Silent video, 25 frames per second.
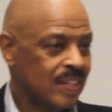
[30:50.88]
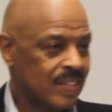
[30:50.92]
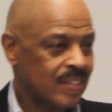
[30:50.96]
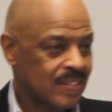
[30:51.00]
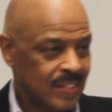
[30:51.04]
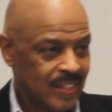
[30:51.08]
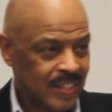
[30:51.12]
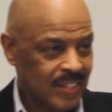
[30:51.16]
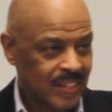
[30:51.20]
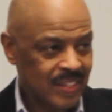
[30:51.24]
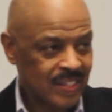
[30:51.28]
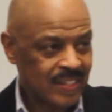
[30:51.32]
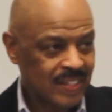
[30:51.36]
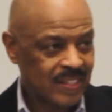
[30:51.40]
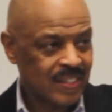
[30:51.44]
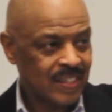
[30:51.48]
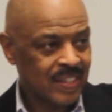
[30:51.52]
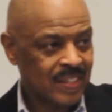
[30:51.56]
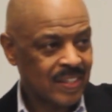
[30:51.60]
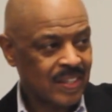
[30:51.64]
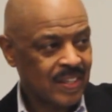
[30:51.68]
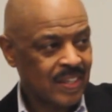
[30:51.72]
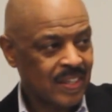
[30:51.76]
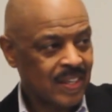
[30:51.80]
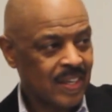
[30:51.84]
See?
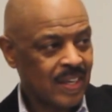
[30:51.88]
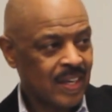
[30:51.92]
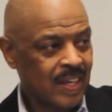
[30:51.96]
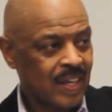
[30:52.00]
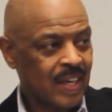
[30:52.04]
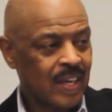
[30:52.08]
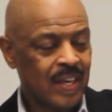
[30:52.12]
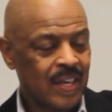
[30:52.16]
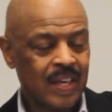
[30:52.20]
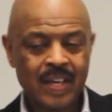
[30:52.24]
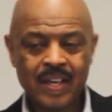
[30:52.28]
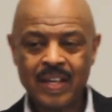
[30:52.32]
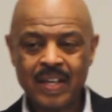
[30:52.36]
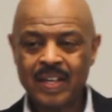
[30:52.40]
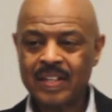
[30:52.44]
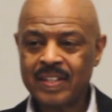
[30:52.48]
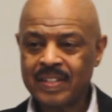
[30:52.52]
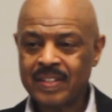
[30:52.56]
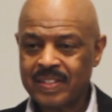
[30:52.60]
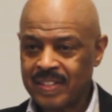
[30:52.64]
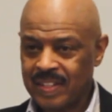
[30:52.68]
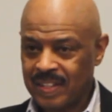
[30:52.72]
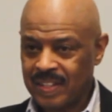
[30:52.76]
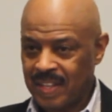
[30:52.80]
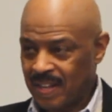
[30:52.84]

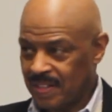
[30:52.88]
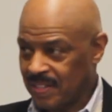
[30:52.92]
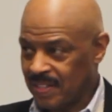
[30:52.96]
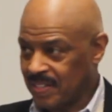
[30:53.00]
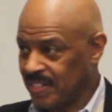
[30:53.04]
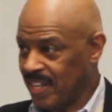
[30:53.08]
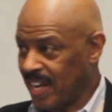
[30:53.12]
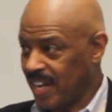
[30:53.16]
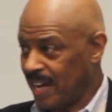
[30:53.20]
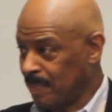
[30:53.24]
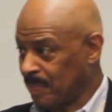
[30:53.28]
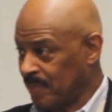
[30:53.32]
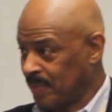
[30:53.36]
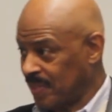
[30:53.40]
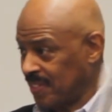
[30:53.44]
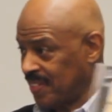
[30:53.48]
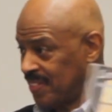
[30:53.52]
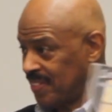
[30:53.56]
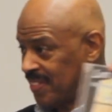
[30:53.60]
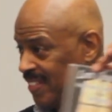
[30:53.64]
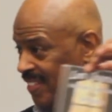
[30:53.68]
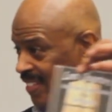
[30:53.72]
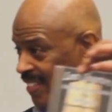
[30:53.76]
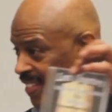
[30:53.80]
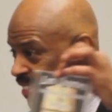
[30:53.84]
The Lost
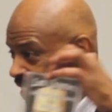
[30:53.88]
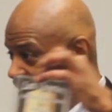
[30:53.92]
Chapters.